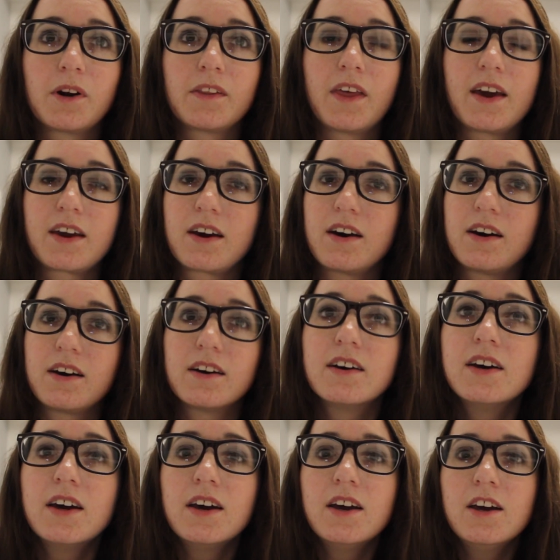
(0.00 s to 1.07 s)
a
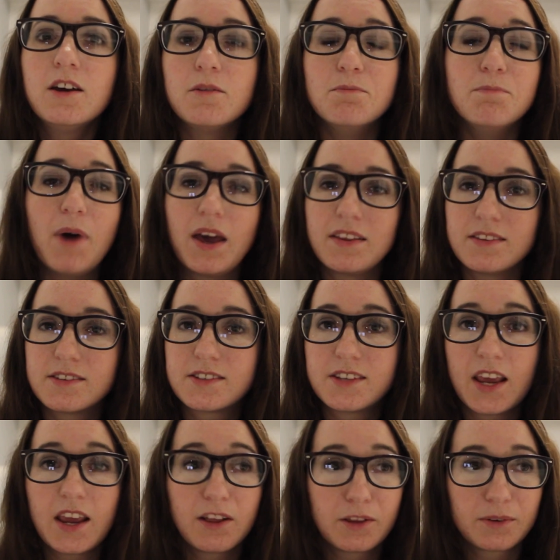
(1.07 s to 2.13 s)
men's
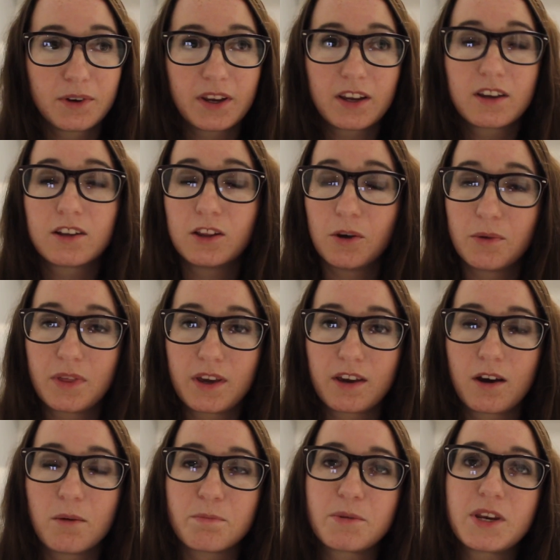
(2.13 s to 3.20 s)
tailoring clothing
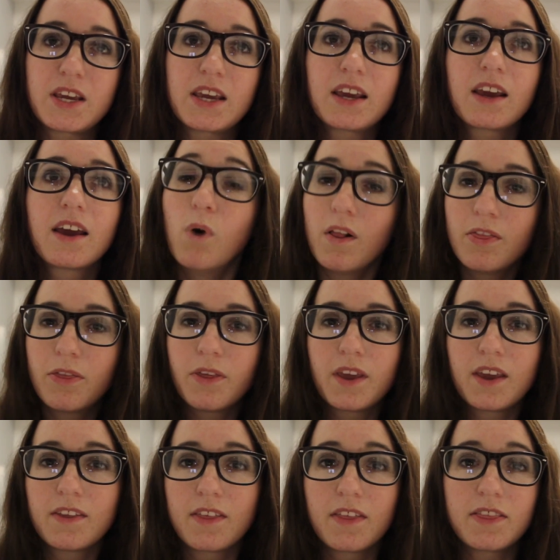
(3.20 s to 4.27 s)
company, one
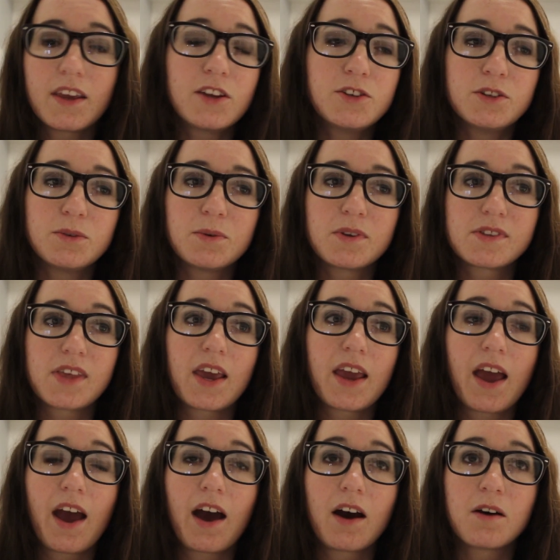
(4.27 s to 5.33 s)
thing that they do is they
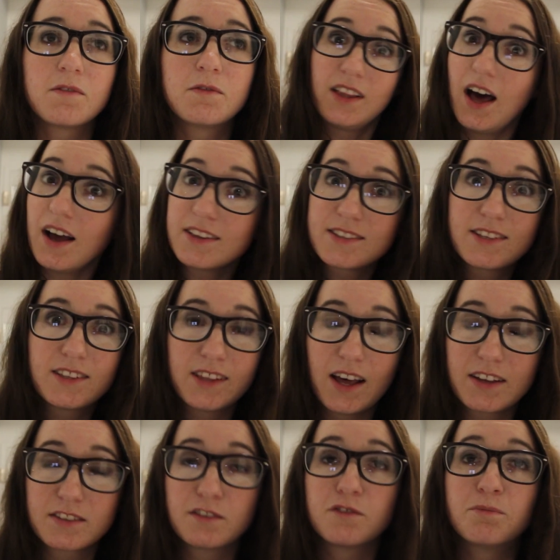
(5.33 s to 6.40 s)
have lots and
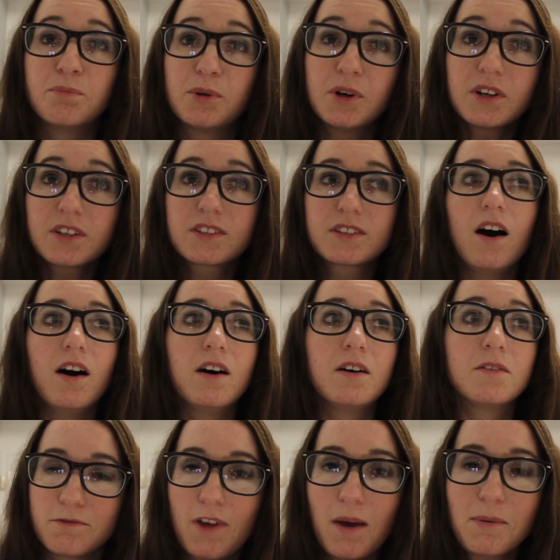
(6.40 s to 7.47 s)
lots of books
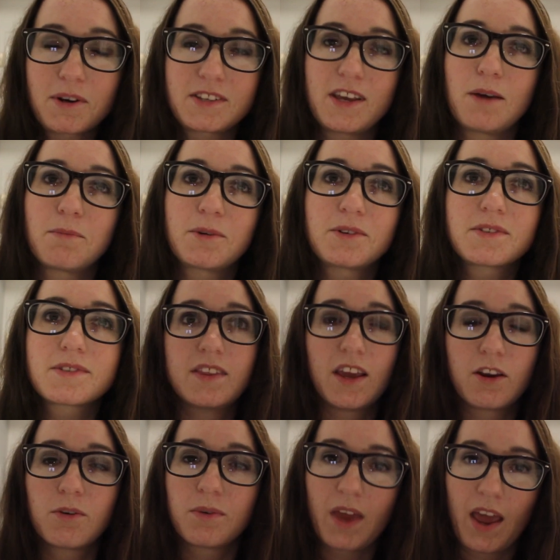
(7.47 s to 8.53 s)
of fabric samples. They
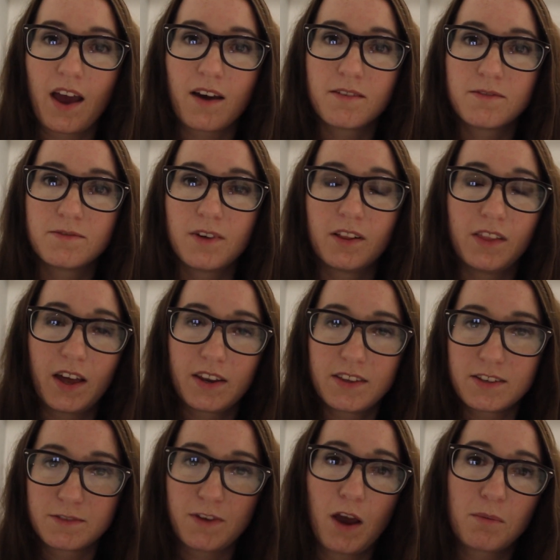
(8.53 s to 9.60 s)
don't have a lot of
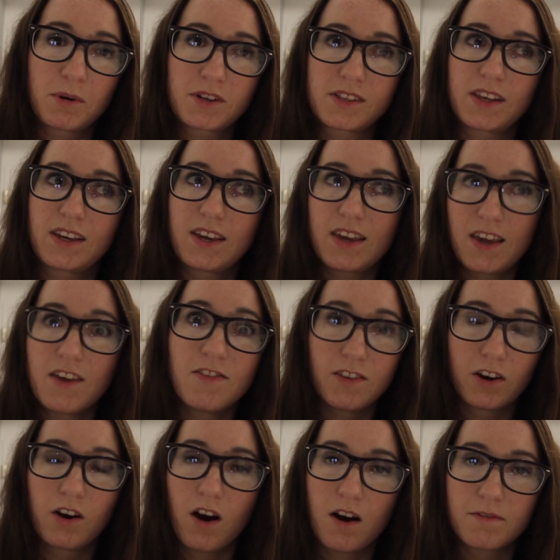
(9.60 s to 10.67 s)
these fabrics in
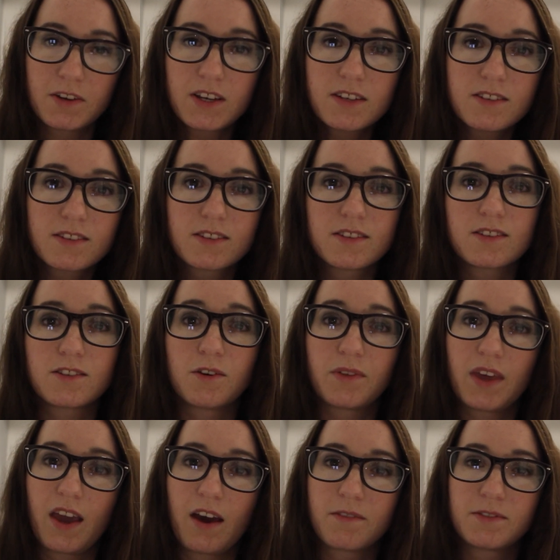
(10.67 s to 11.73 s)
their office, so
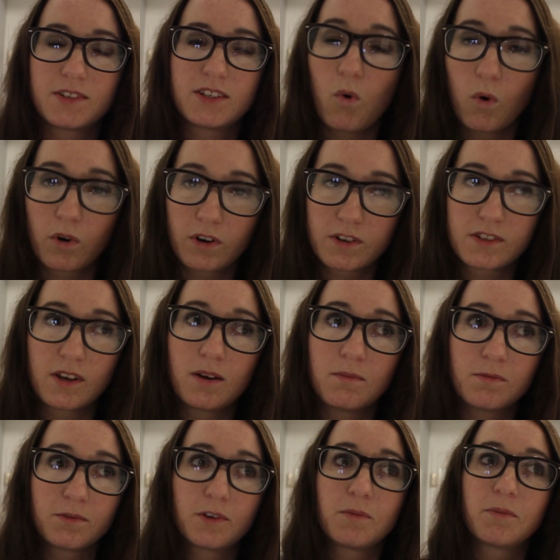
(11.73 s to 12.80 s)
they have to order
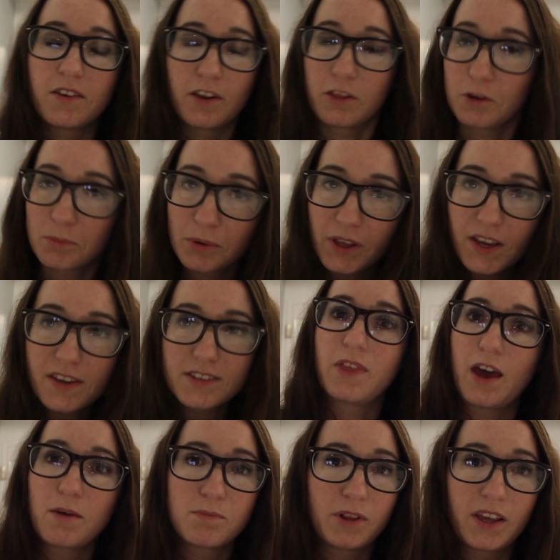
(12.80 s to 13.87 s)
some from another place.
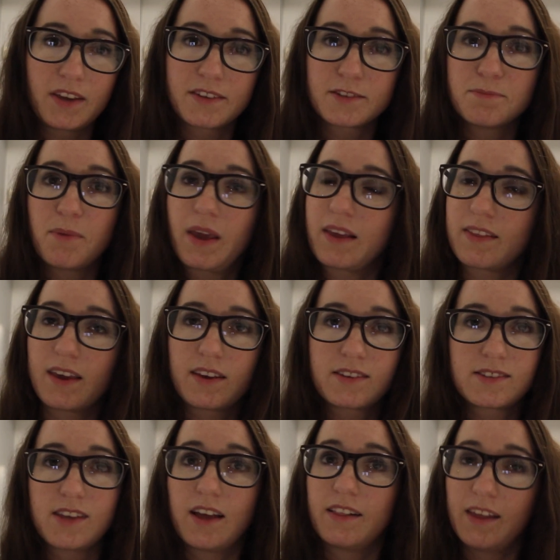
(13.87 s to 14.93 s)
That place may
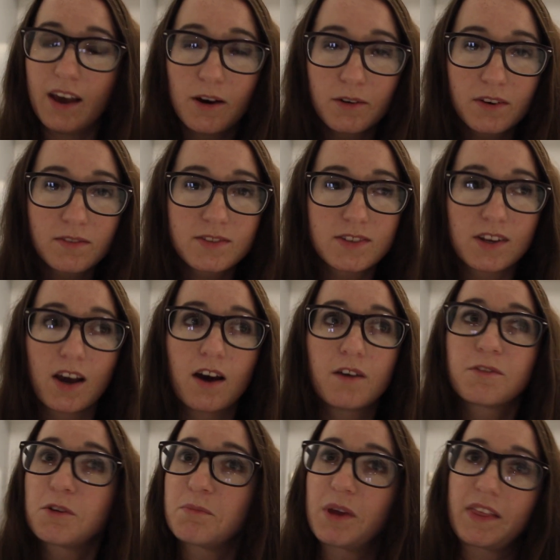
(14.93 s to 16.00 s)
sell out of
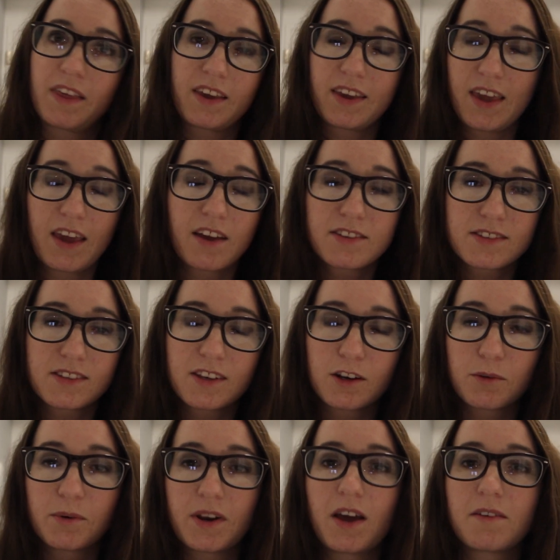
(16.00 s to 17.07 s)
stuff or may cancel it or
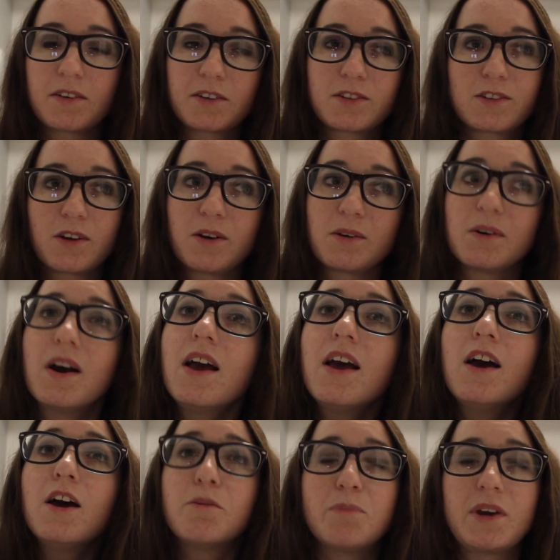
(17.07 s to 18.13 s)
whatever, so
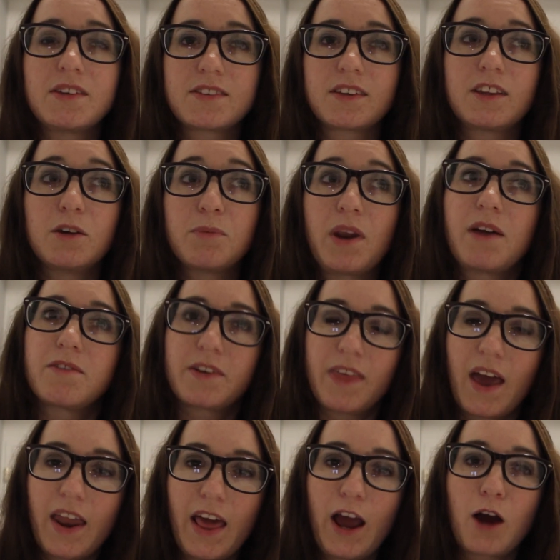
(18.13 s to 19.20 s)
basically whenever
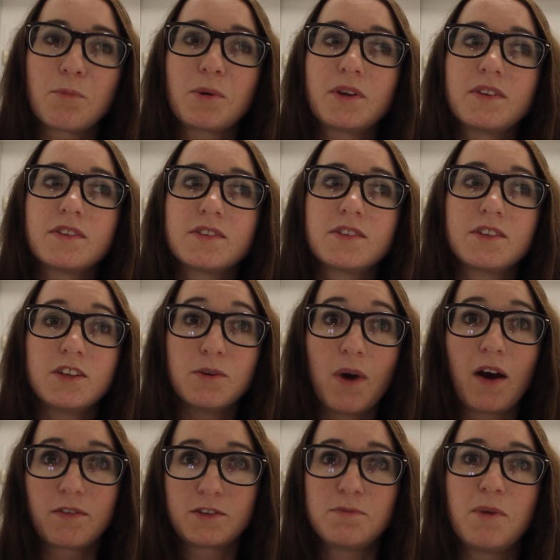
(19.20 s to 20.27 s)
that happens you
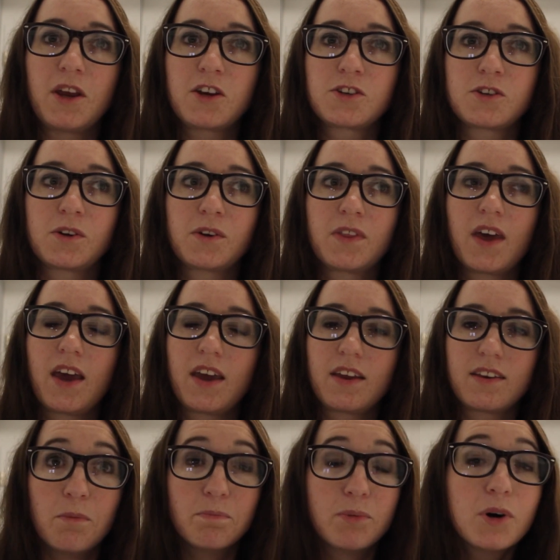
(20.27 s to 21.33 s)
have to make sure that
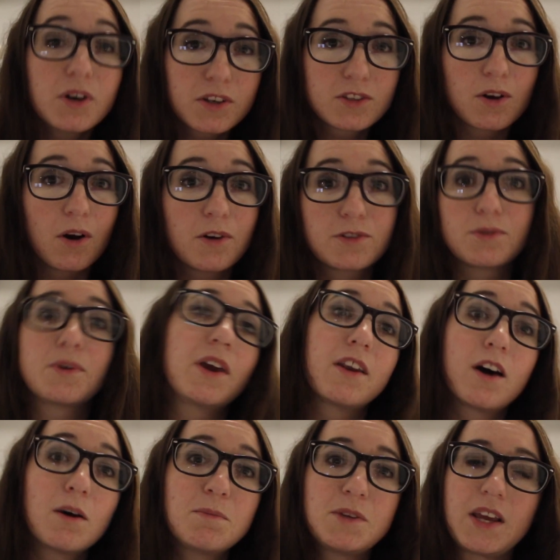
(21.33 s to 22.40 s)
the books also get
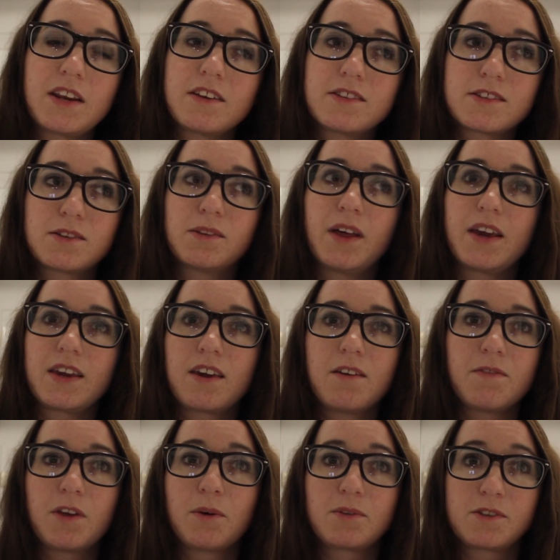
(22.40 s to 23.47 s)
updated. So if
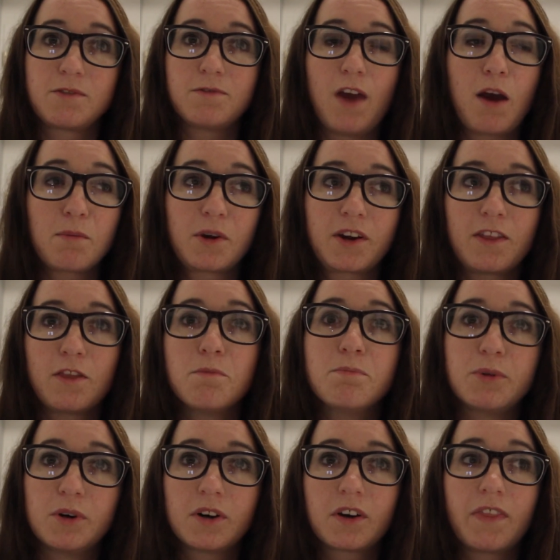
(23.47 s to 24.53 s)
there was a fabric in the
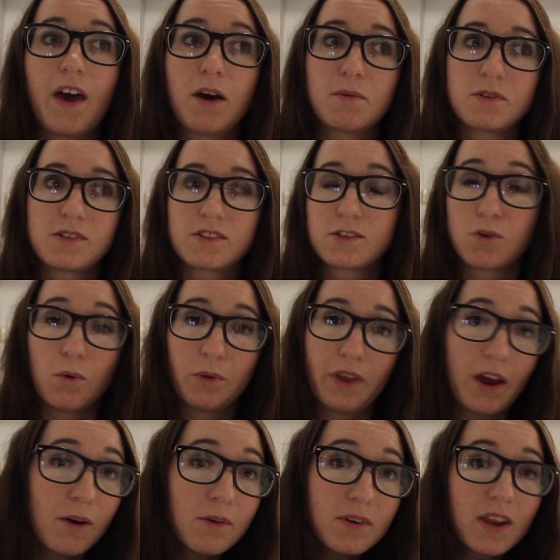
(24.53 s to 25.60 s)
book that was sold
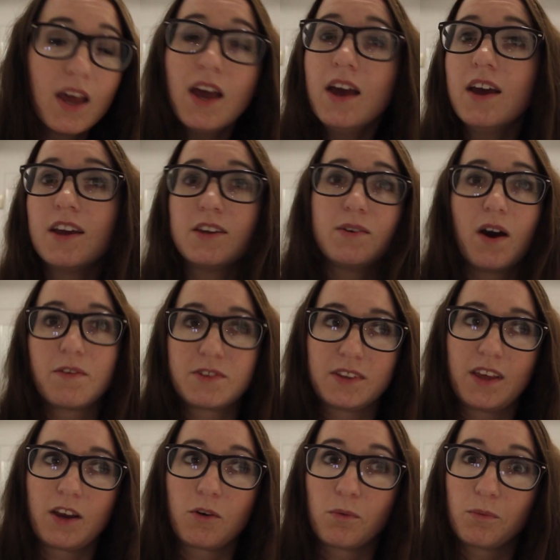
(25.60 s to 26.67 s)
out, you have to
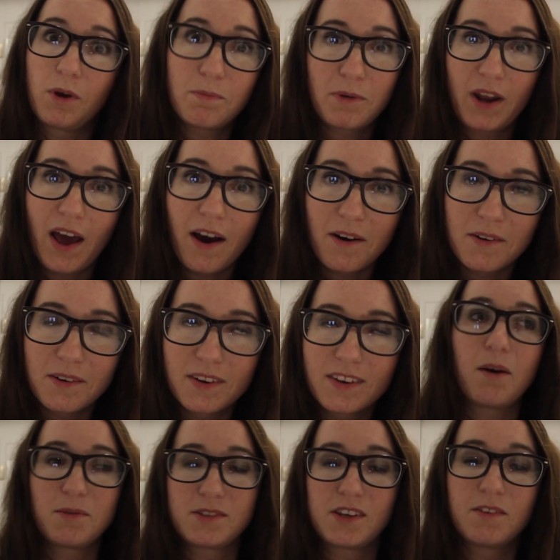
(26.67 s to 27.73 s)
rip it out. I
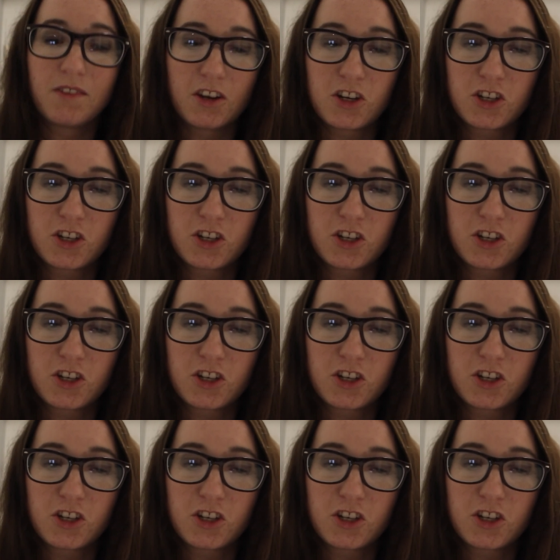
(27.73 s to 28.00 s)
was given a